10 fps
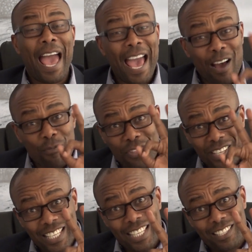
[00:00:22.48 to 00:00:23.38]
I have
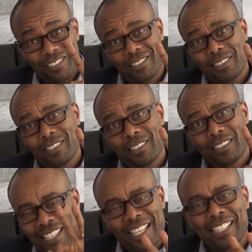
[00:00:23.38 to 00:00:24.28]
three
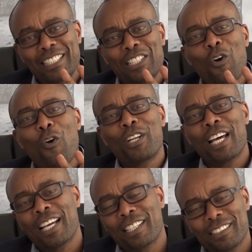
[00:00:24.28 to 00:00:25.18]
in a certain
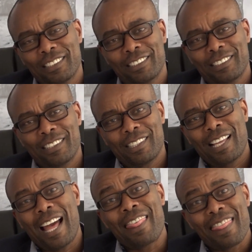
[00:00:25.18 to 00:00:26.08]
order
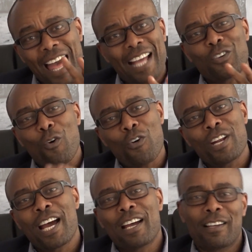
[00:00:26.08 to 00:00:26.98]
and that
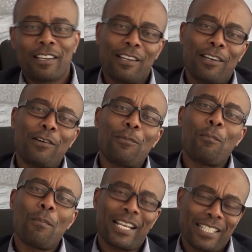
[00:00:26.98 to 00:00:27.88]
order
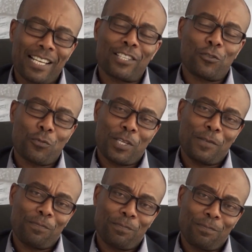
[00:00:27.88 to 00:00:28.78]
matters to me.
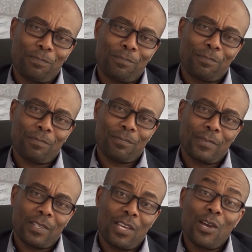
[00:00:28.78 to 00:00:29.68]

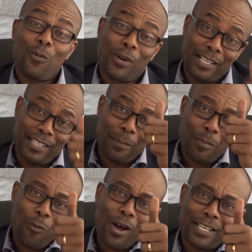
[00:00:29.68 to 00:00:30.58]
Well,
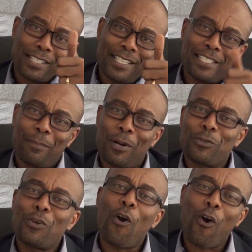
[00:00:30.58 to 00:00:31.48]
number one is
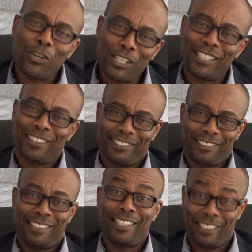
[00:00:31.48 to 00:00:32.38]
about God.
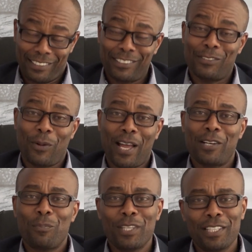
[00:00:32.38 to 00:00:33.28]
Yes, you
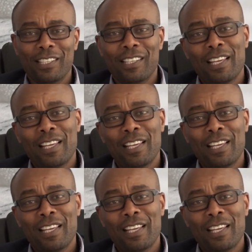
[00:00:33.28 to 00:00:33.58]
heard me.